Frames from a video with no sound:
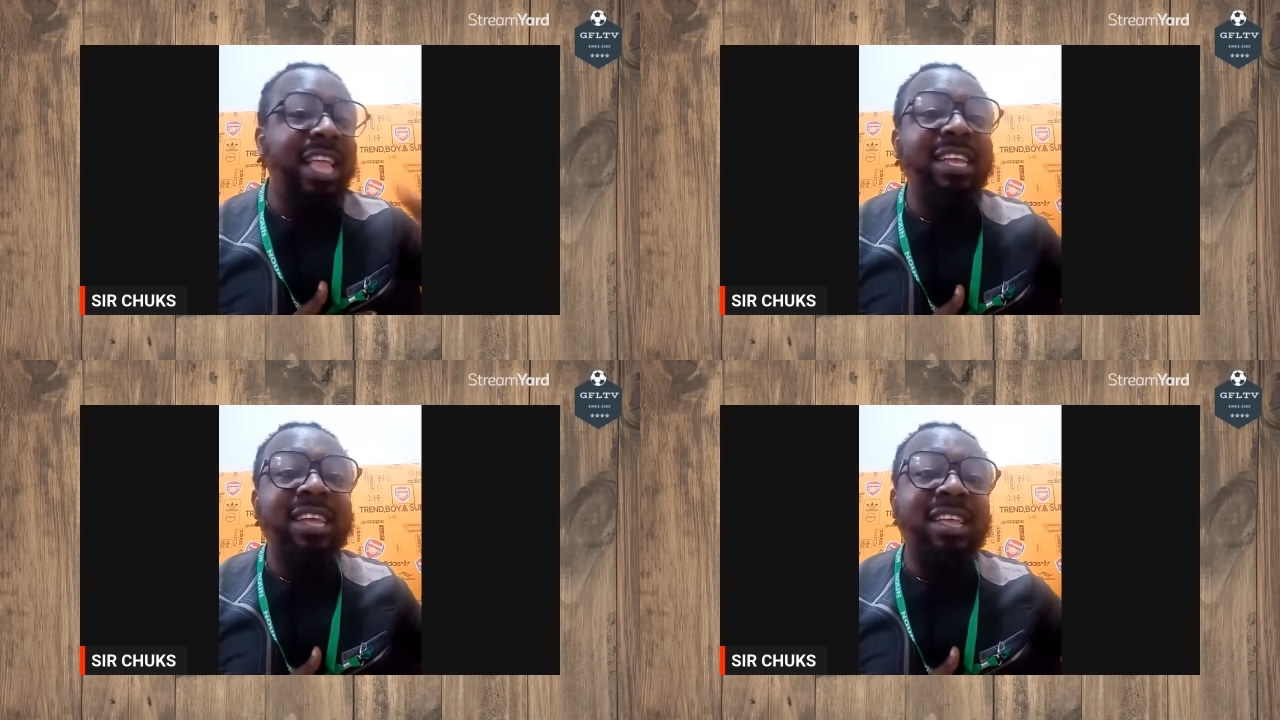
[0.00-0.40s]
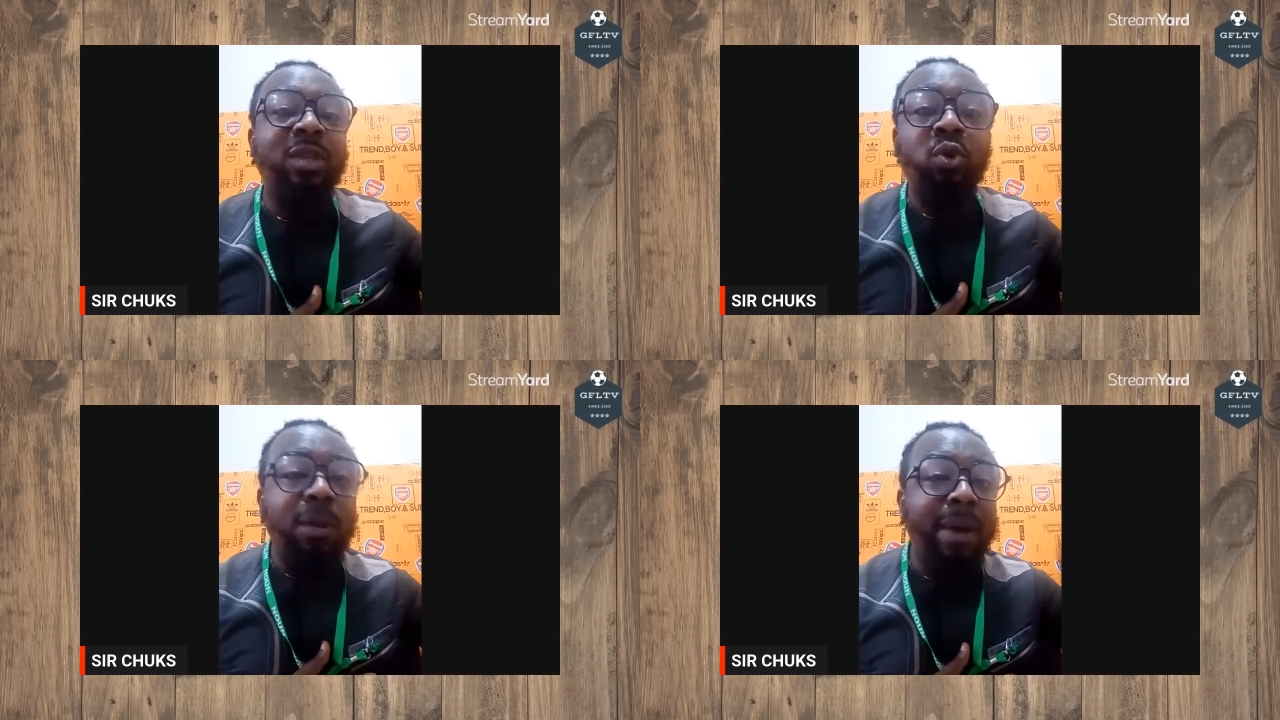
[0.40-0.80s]
standing
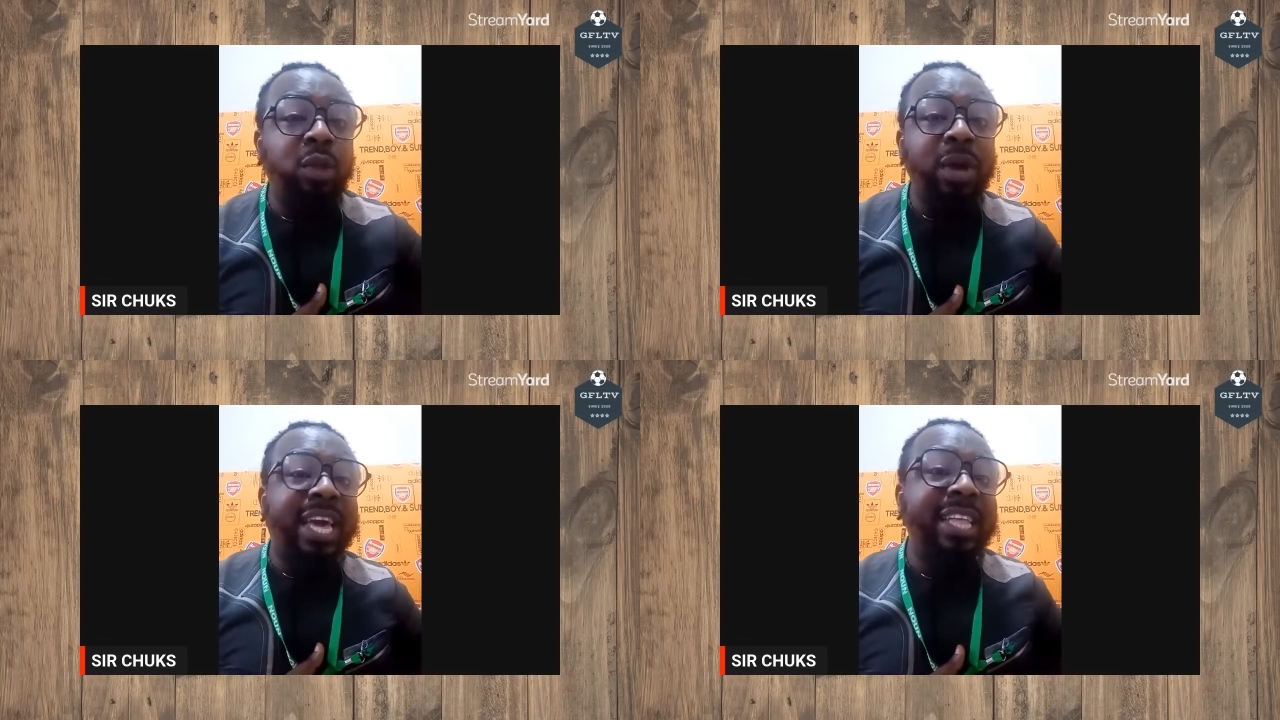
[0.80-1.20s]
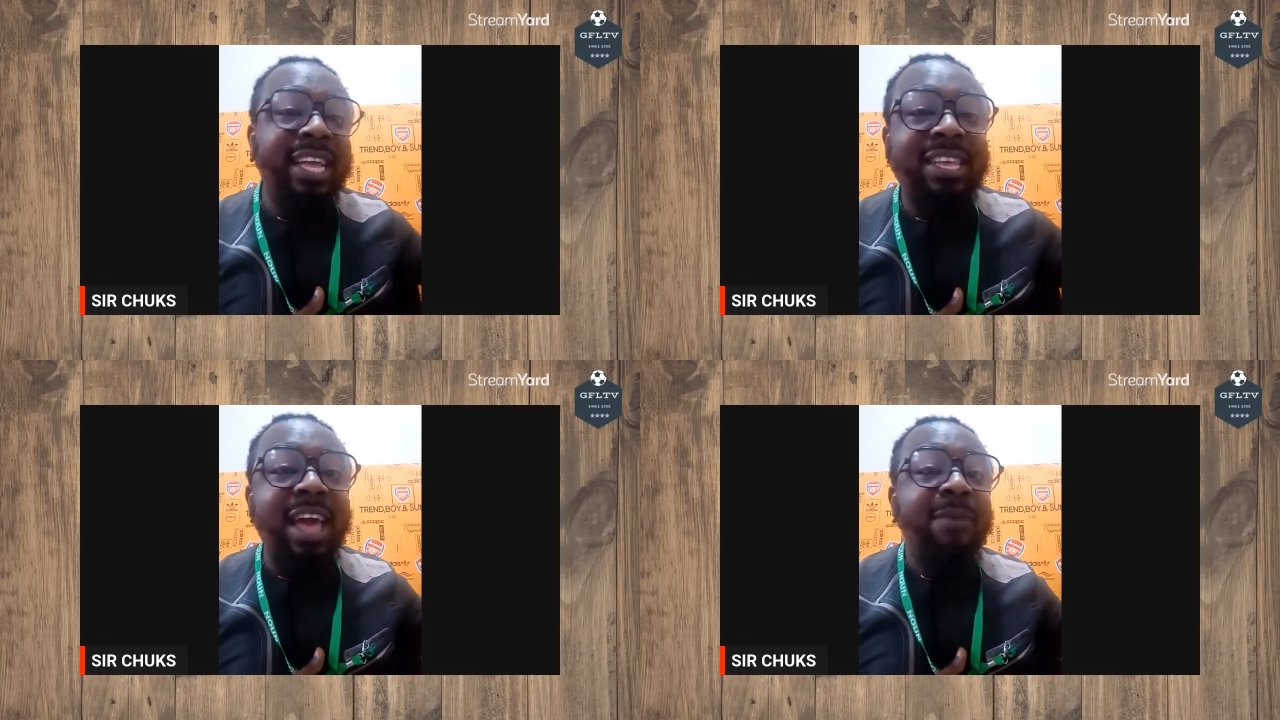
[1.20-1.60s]
there. No, the Madueke
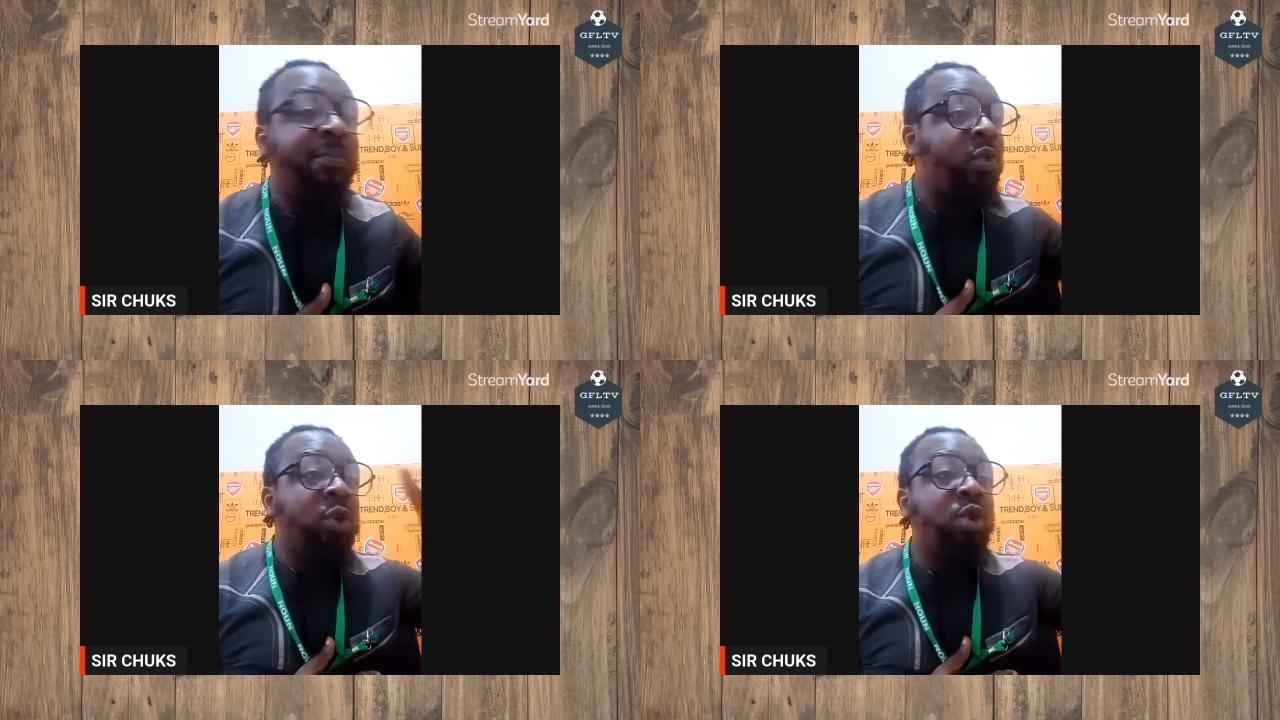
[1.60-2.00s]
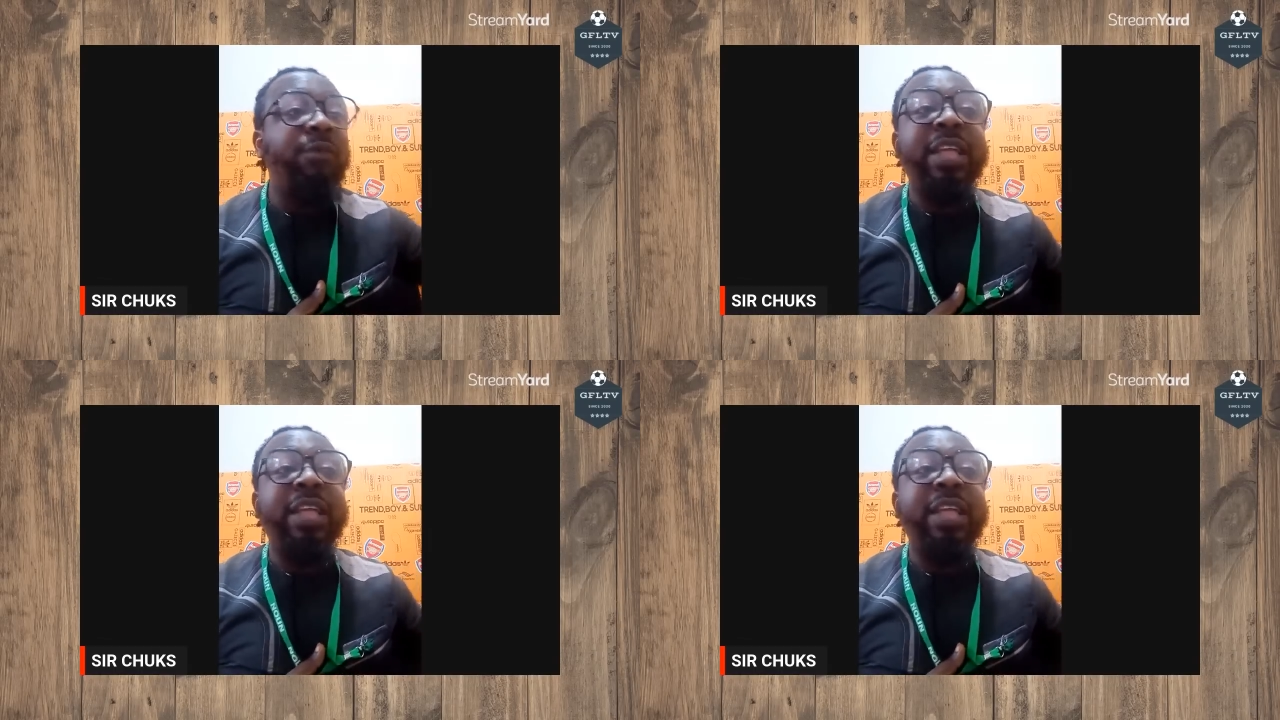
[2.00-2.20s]
they there. Joao